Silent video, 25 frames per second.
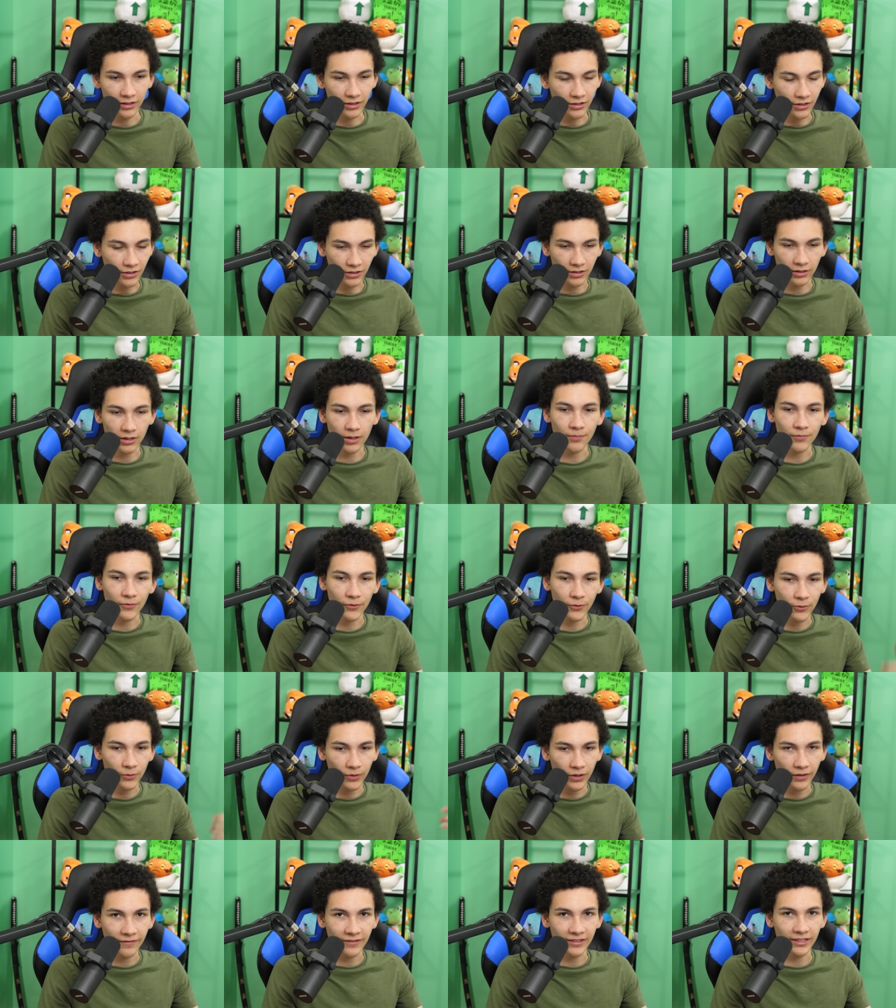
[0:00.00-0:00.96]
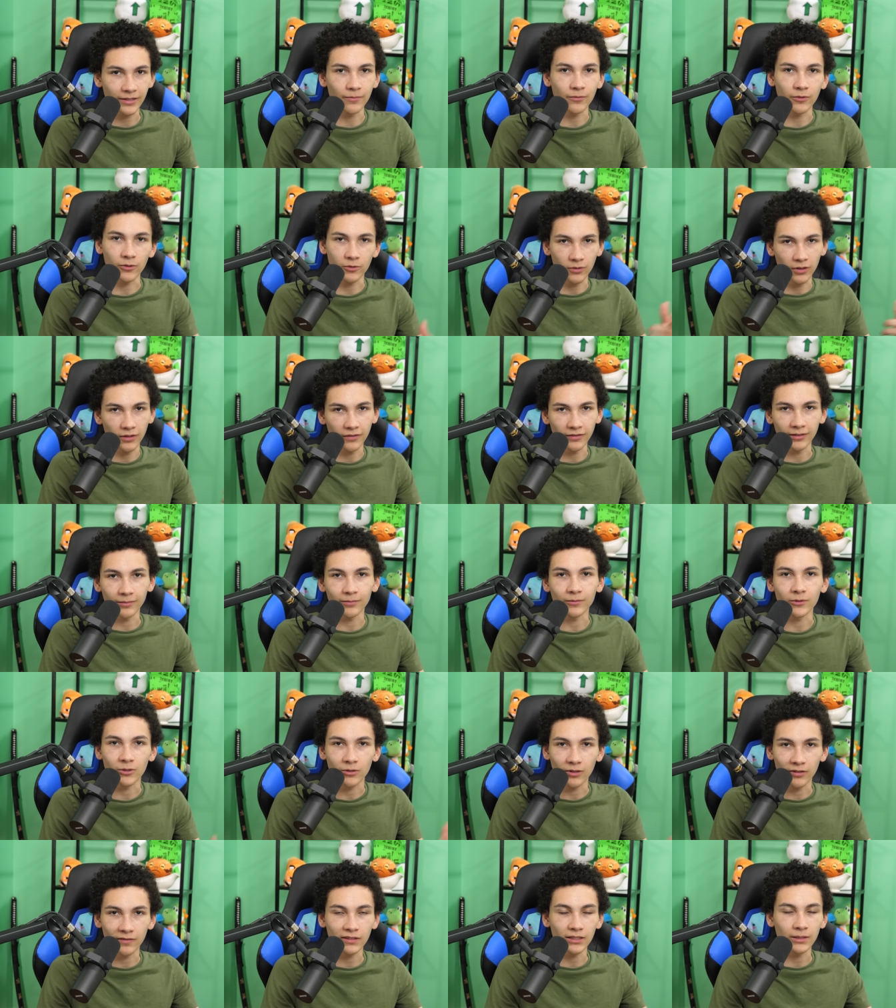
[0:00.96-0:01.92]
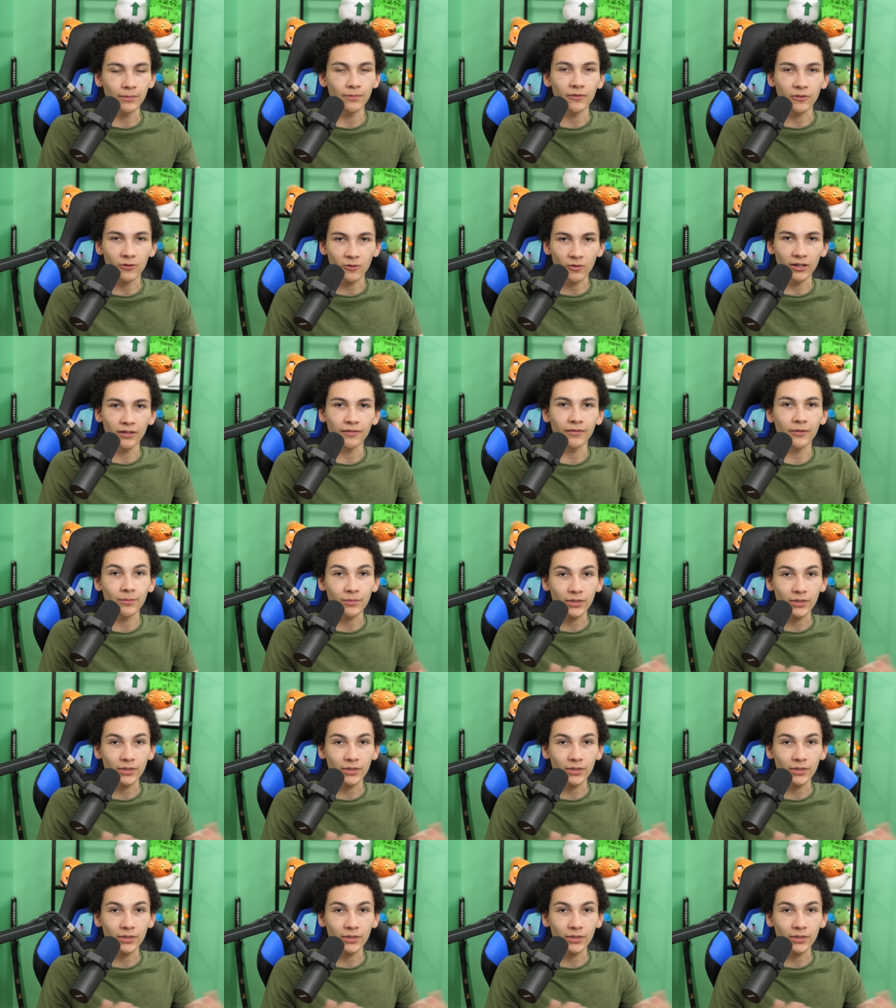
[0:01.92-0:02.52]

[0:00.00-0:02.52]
is just up for 12, sleep for 12, up for 12, sleep for 12.